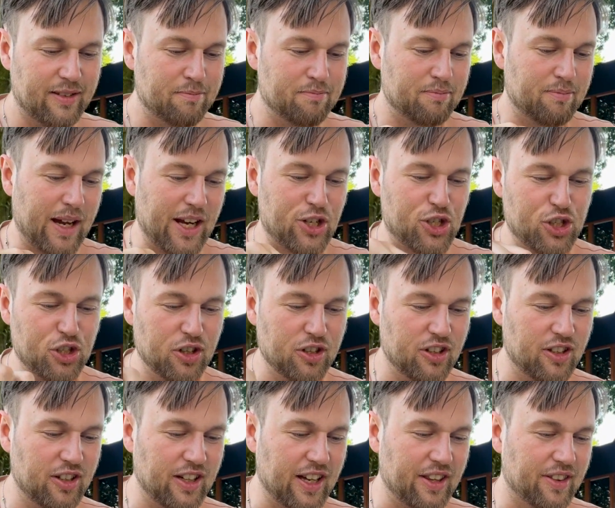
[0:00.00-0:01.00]

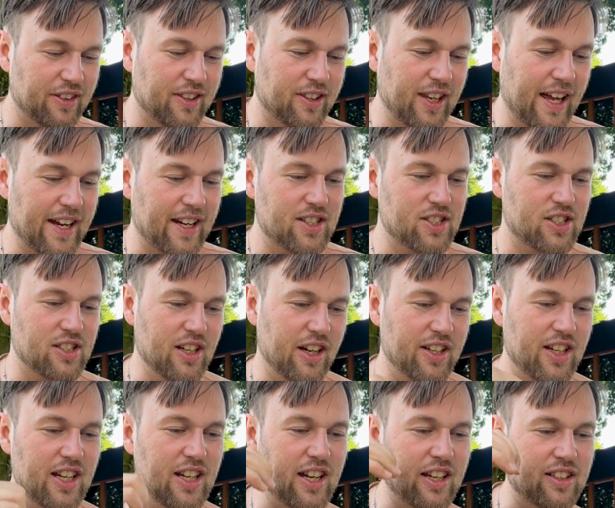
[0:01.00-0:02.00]
measure and
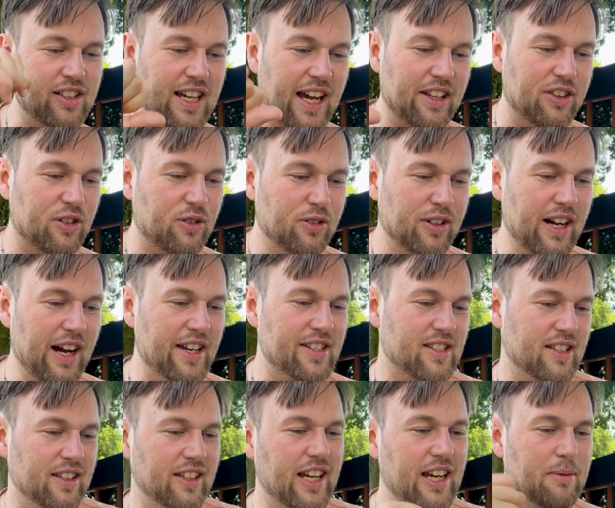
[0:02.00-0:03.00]
study and
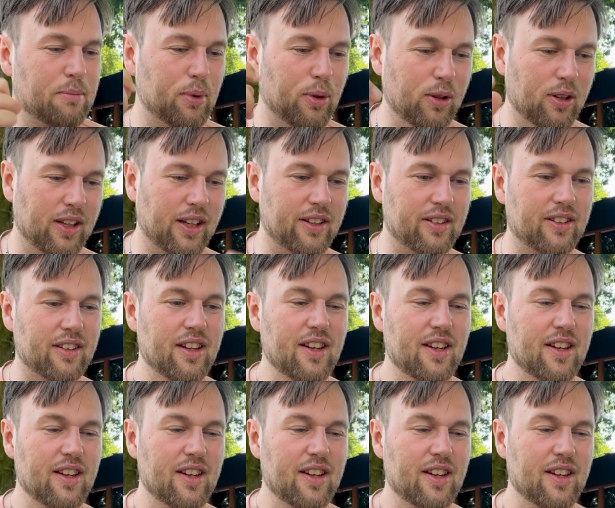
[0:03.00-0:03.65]
categorize and label and